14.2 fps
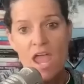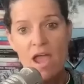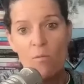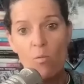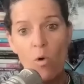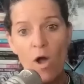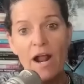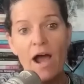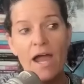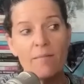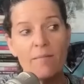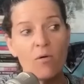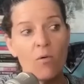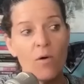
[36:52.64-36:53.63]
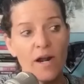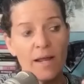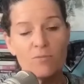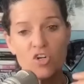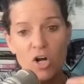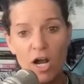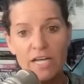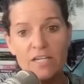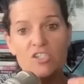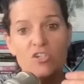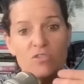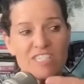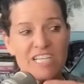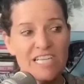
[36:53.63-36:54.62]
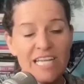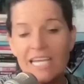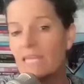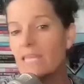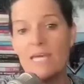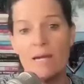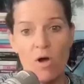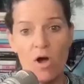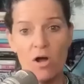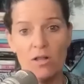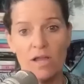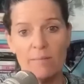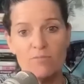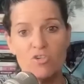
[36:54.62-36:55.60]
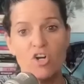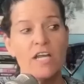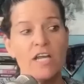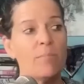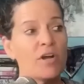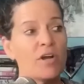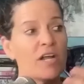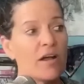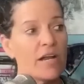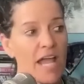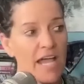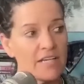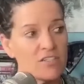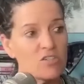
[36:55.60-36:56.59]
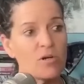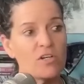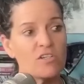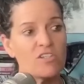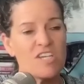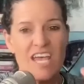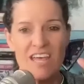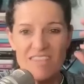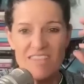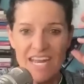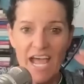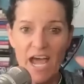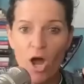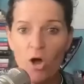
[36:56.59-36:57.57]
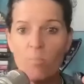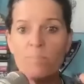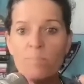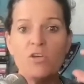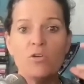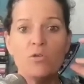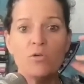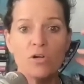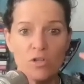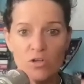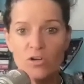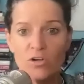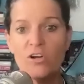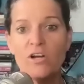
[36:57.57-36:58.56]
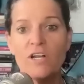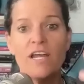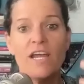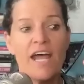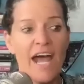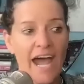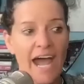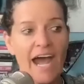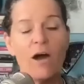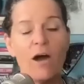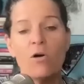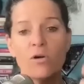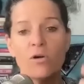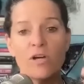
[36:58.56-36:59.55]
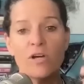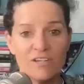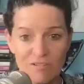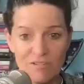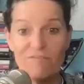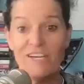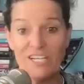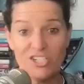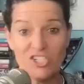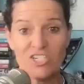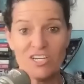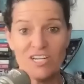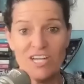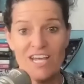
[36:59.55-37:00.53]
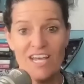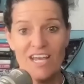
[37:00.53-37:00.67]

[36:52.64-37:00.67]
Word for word: And what I what I'm trying to do is link them all. I'm trying to bring on experts that help you learn how to fish.